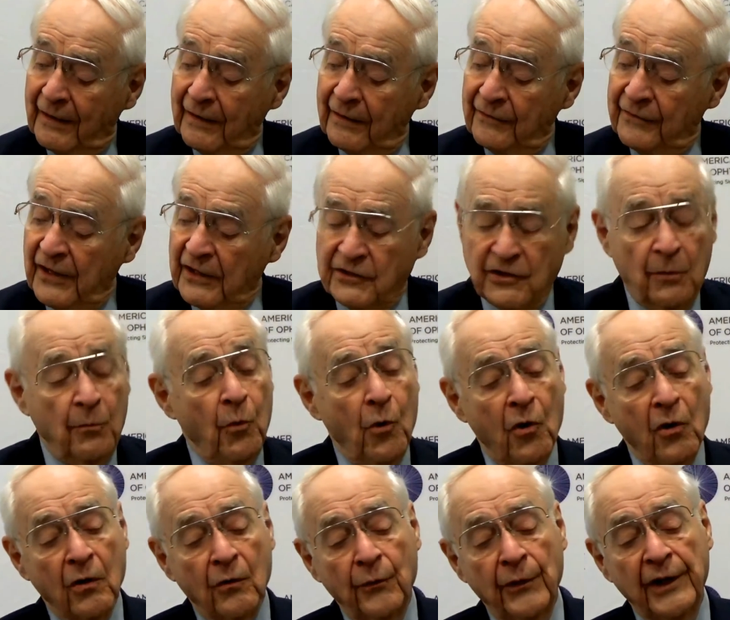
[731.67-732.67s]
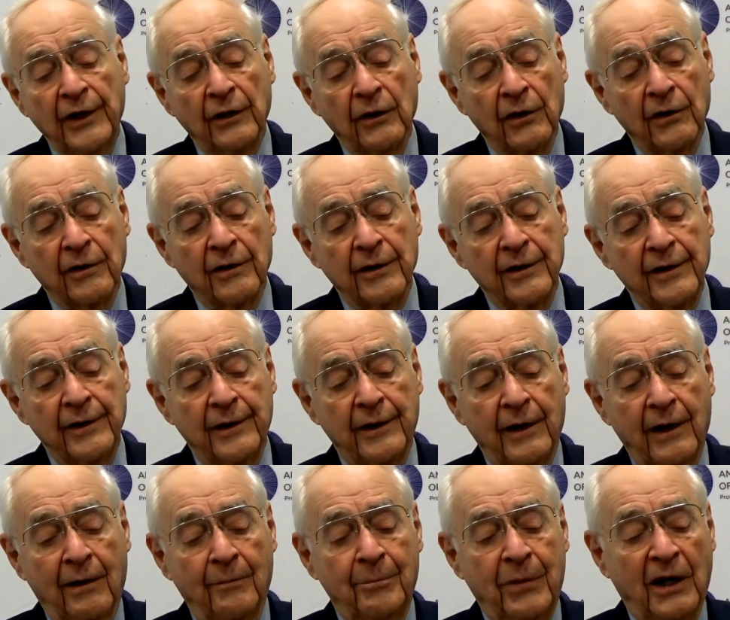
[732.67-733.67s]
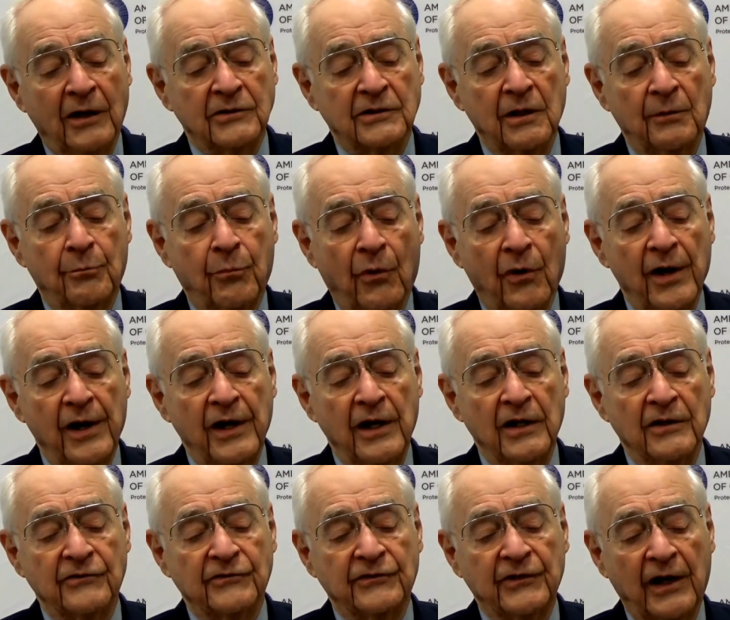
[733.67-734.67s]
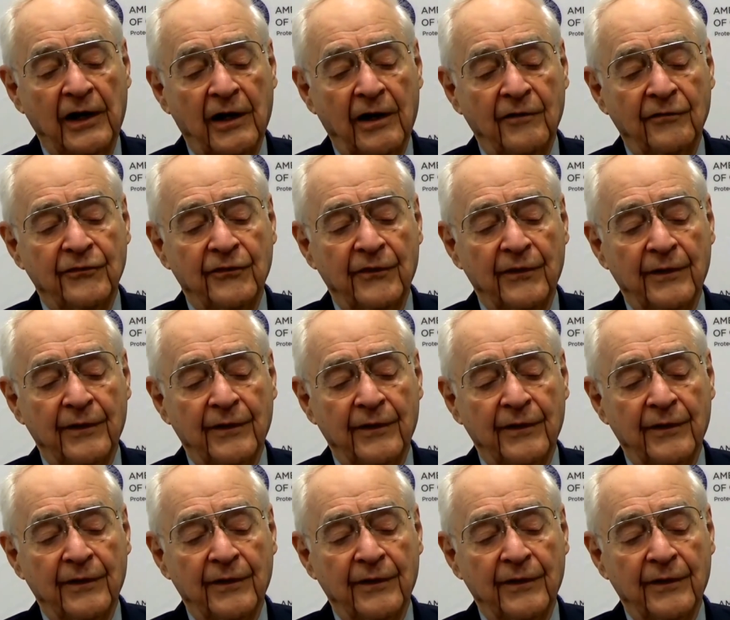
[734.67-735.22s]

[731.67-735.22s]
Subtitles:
the more we learn about the brain itself,